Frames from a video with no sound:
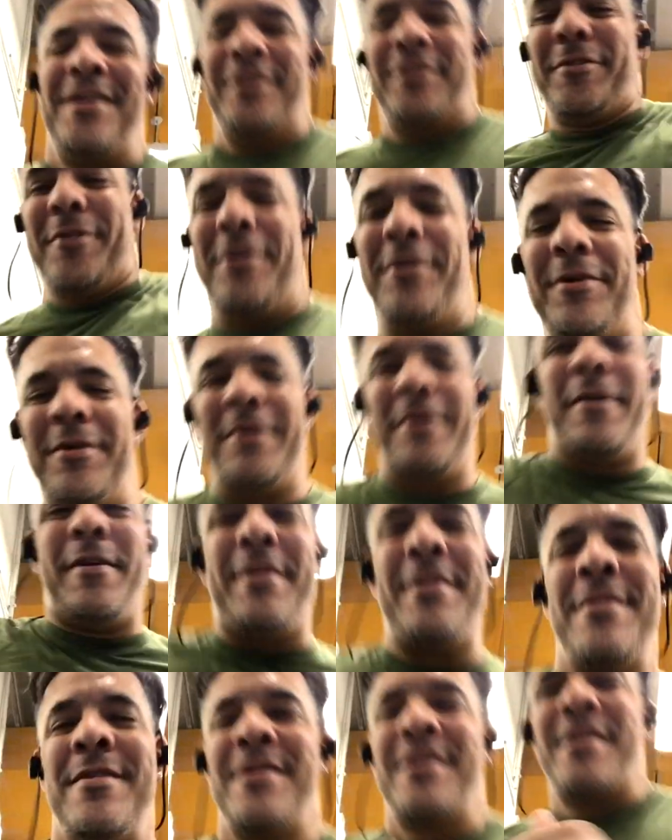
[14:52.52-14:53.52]
So
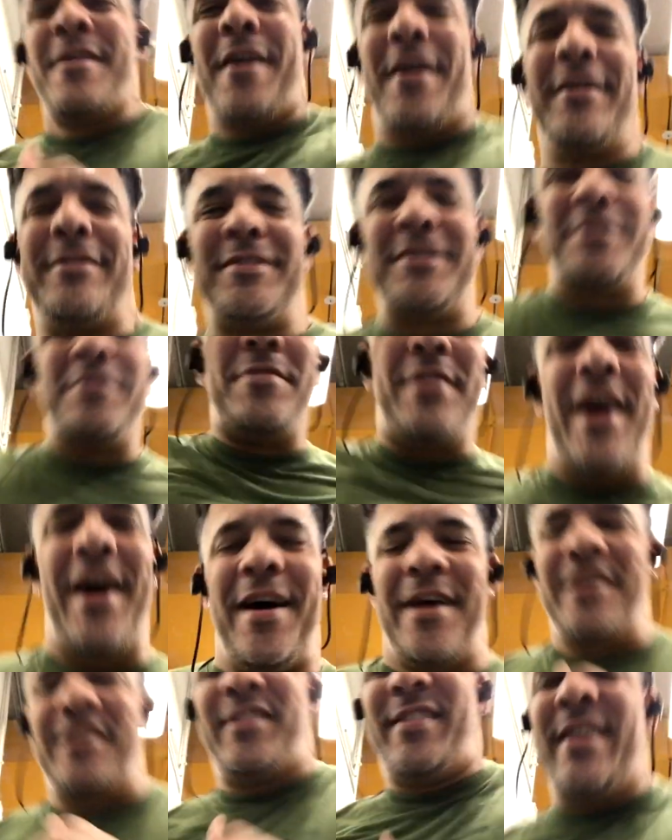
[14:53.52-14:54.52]
I'll see you
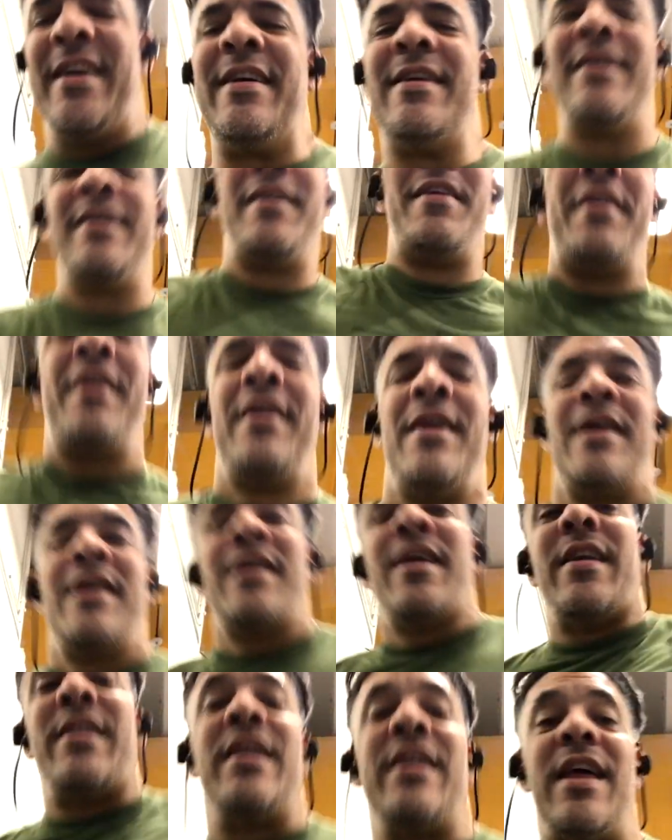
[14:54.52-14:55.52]
guys
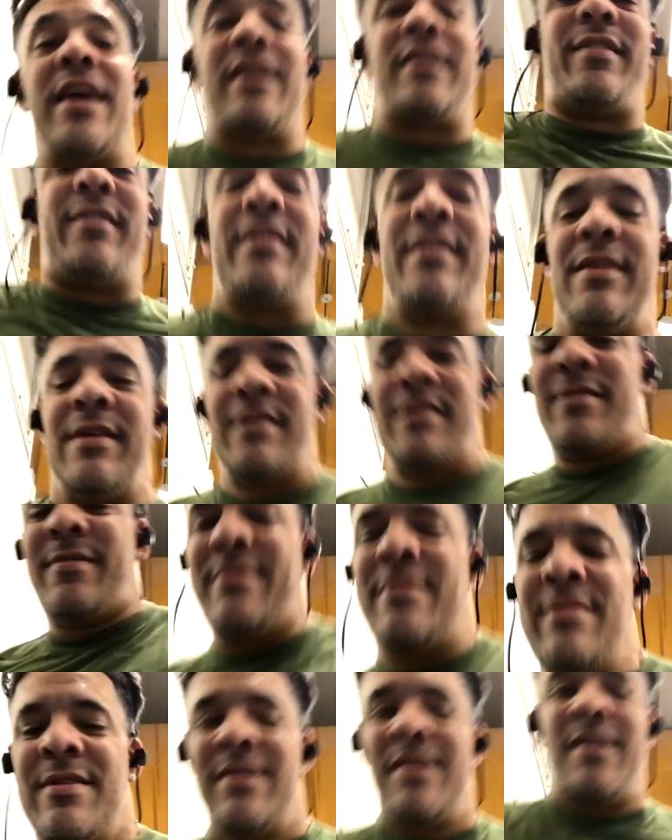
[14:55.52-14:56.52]
in the next
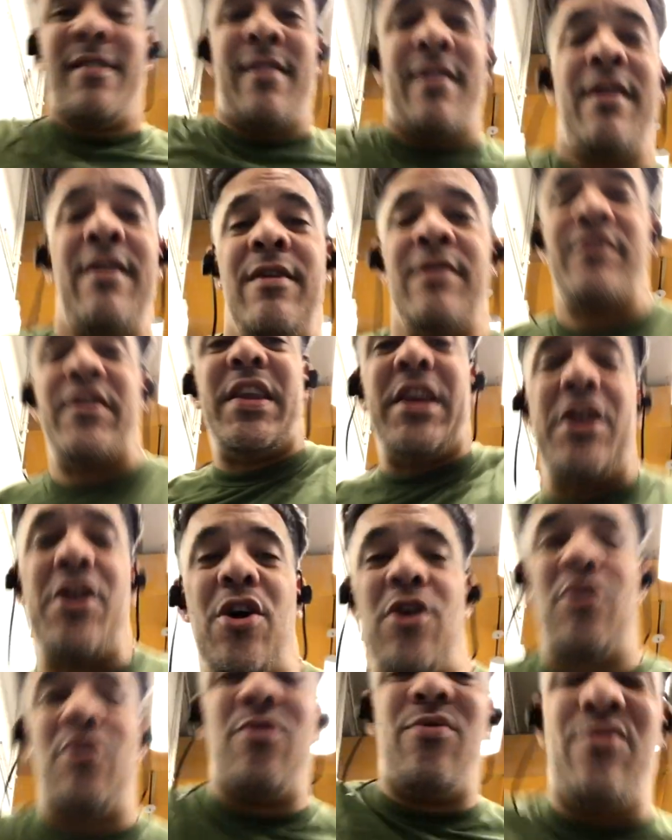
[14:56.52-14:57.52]

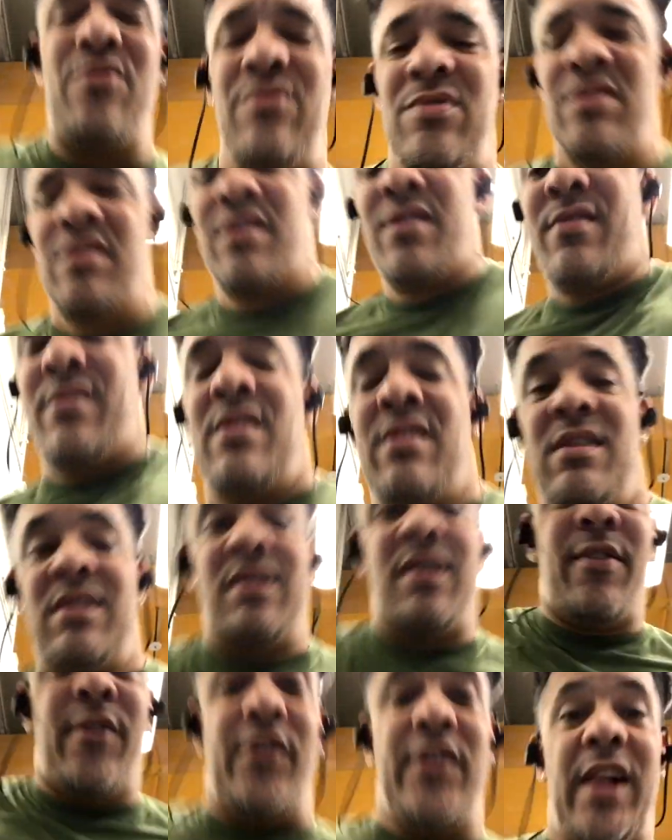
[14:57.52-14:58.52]
video,
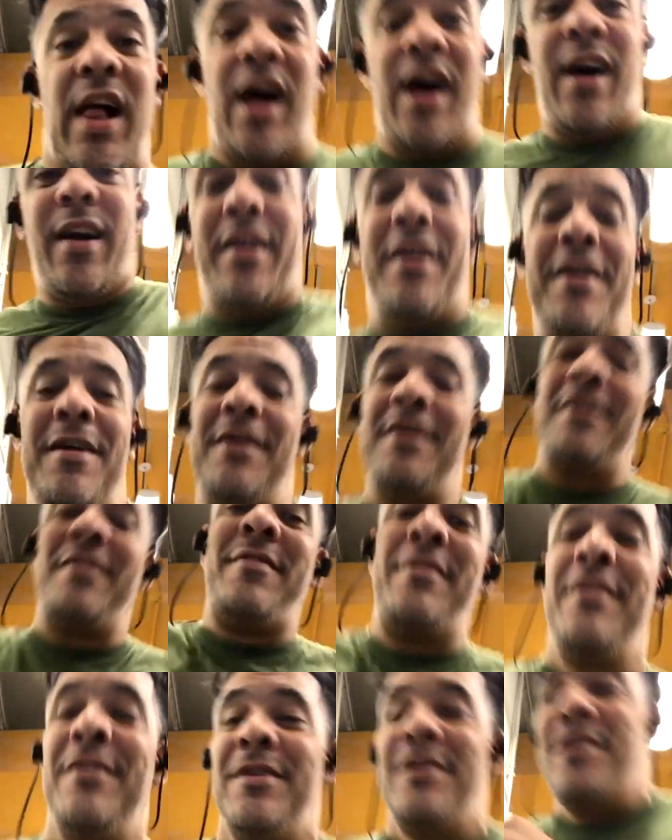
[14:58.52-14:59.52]
vlog,
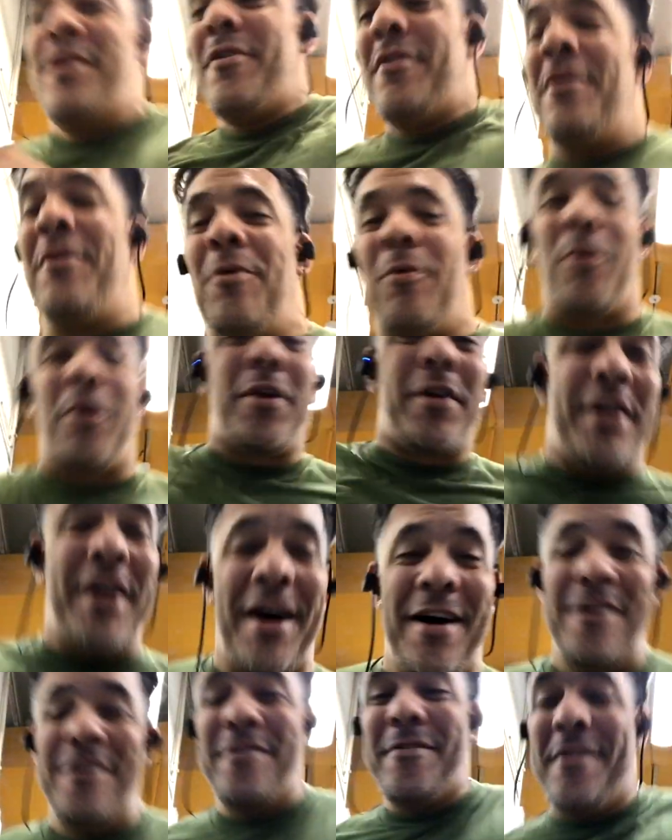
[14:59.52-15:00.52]

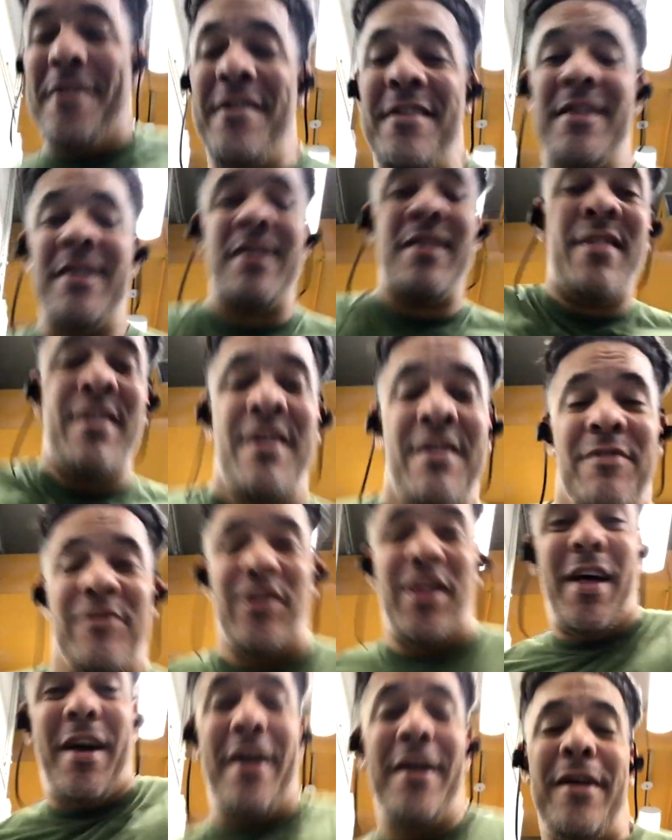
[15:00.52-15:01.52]
workout,
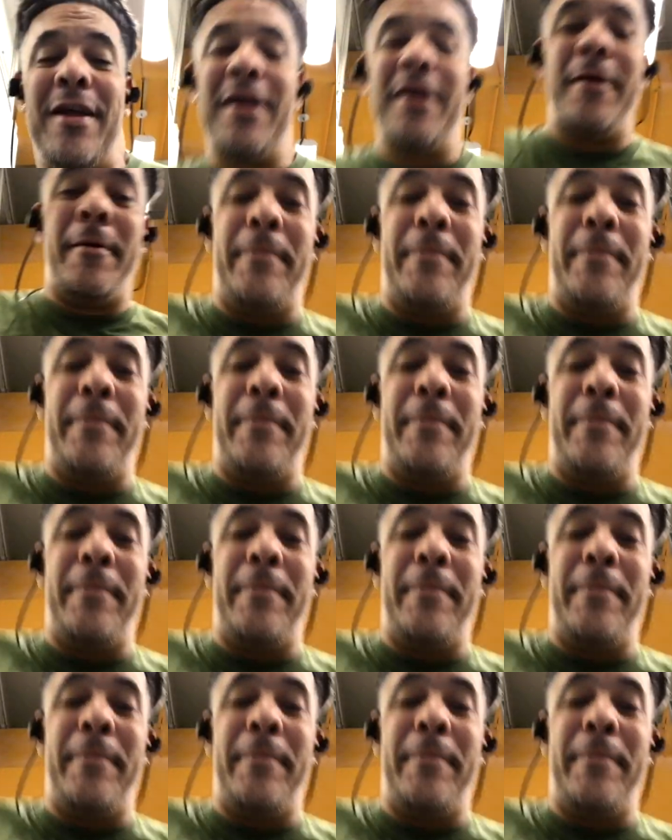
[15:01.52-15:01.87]
vlog,